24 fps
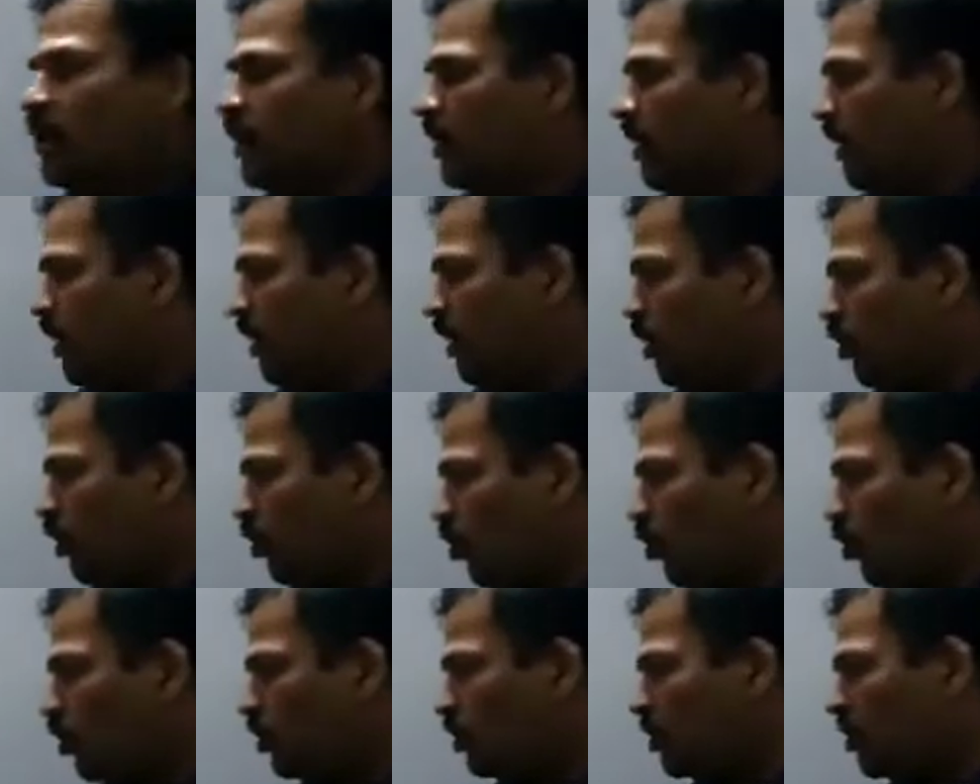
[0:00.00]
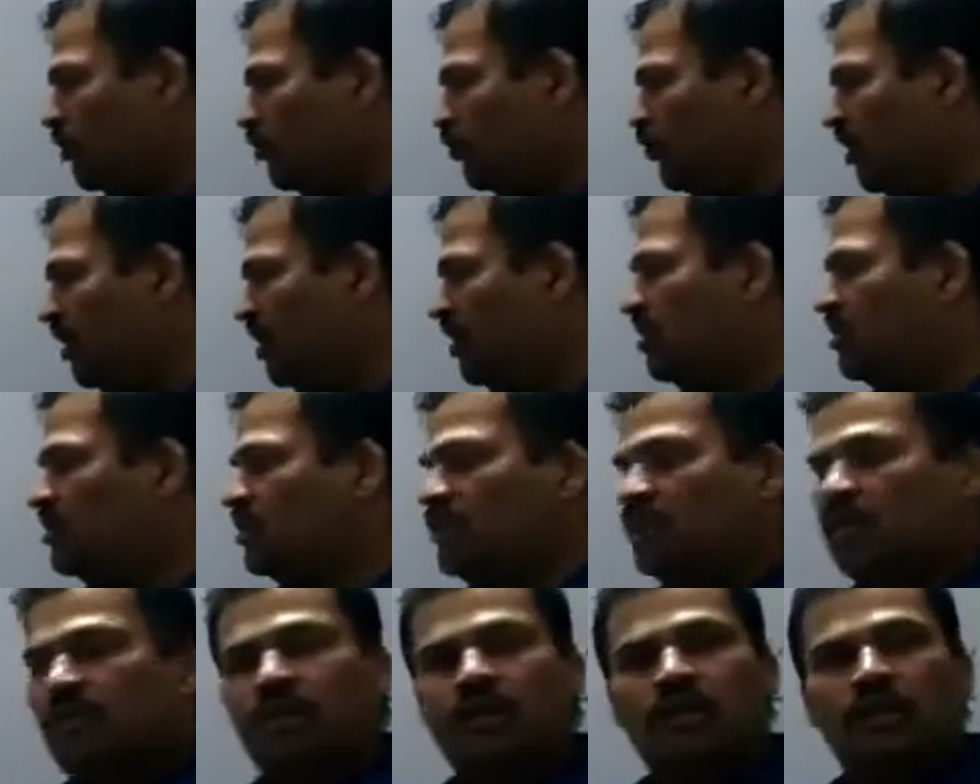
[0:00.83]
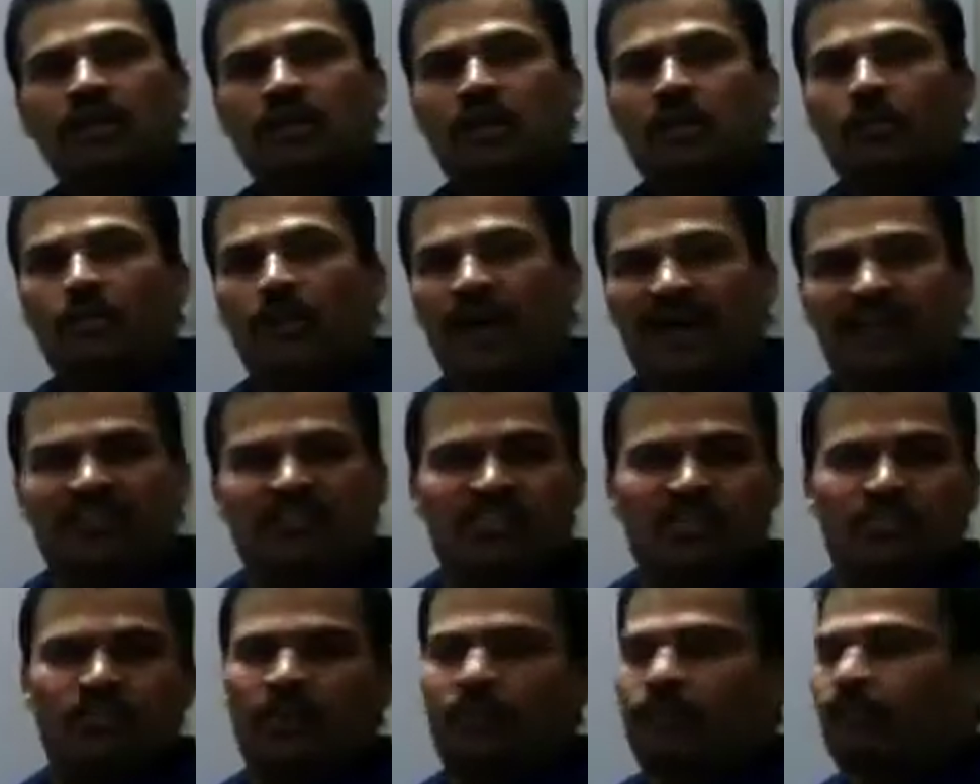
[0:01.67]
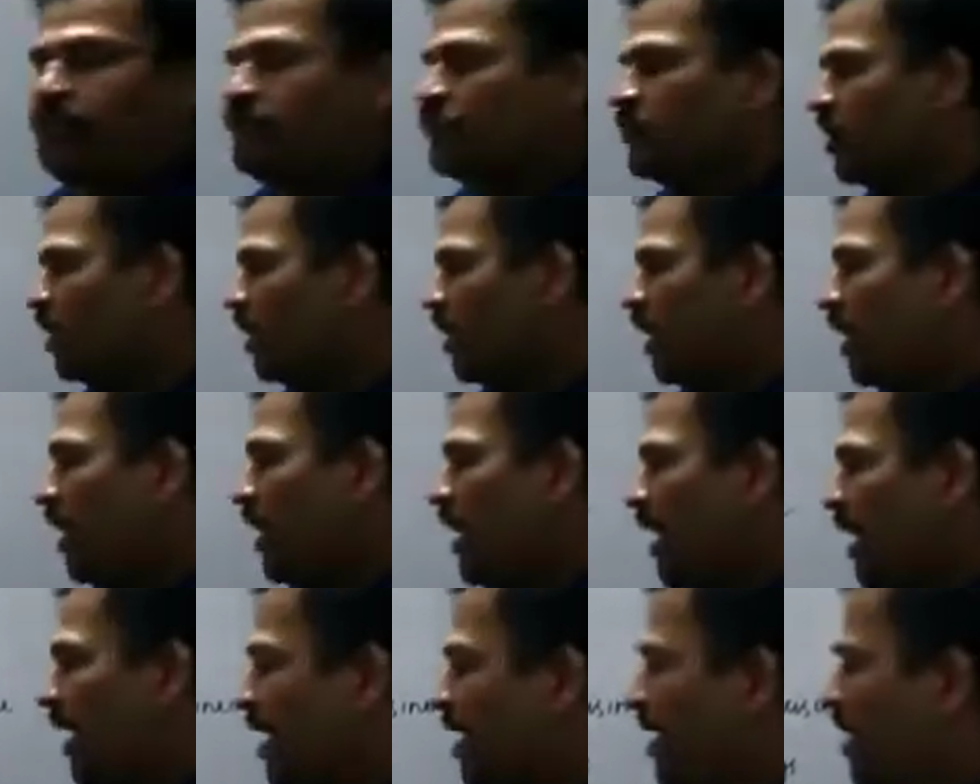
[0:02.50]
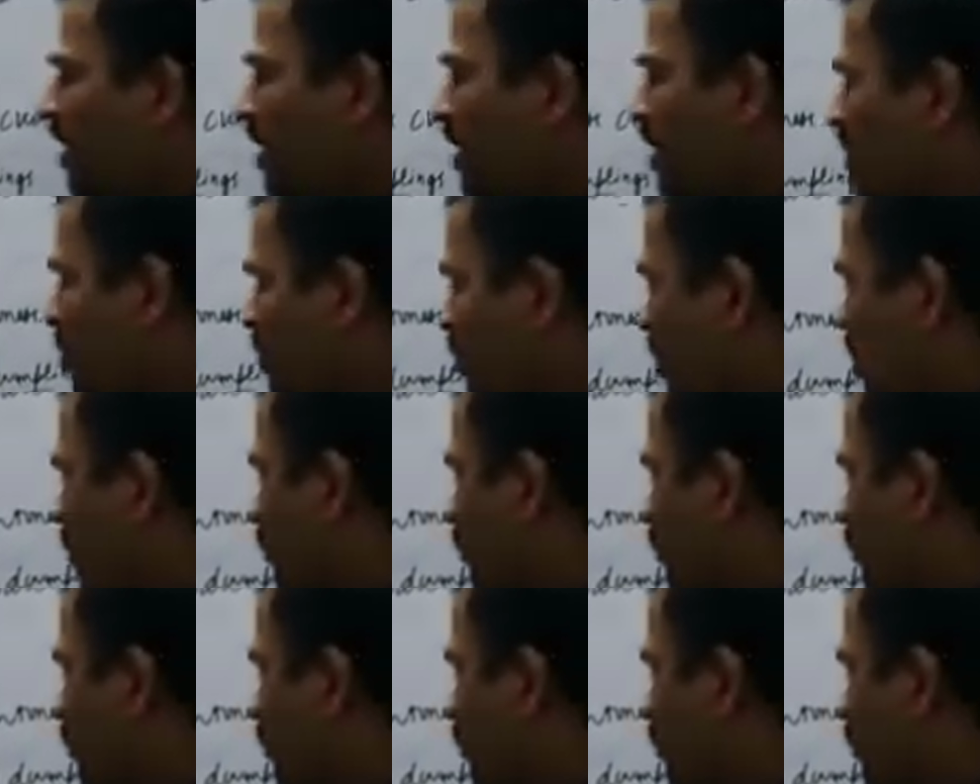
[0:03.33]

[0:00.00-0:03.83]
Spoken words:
In north, wheat maximum, and in eastern